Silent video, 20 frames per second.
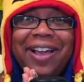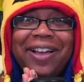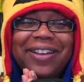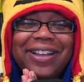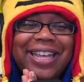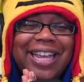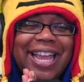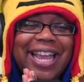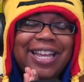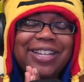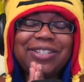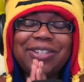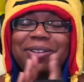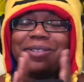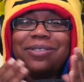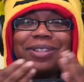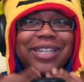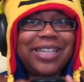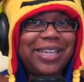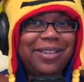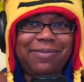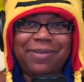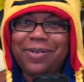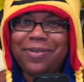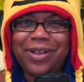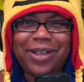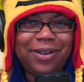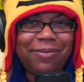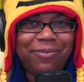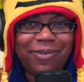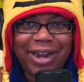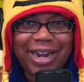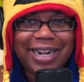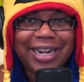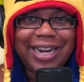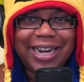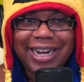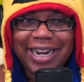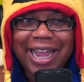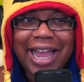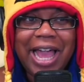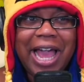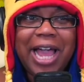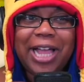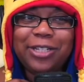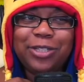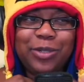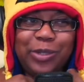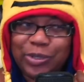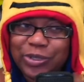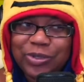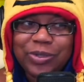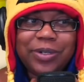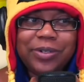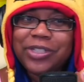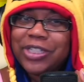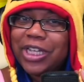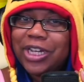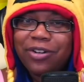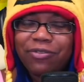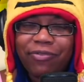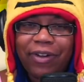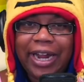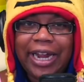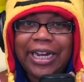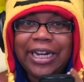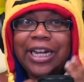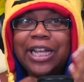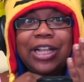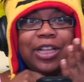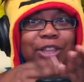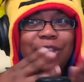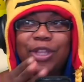Okay, don't look at me while I'm writing. I told you what I was gonna write.